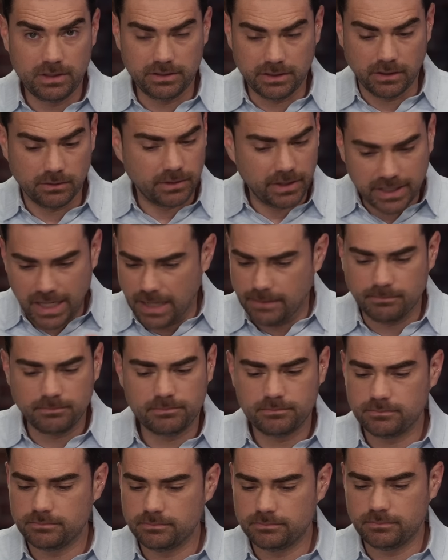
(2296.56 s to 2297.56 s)
You know, again,
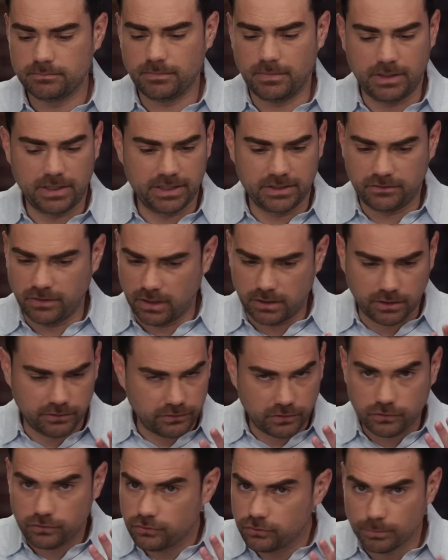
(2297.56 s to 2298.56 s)
I think Tucker
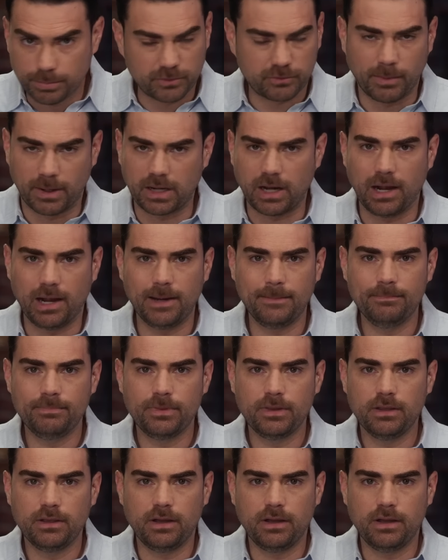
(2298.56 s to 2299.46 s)
is a super smart guy.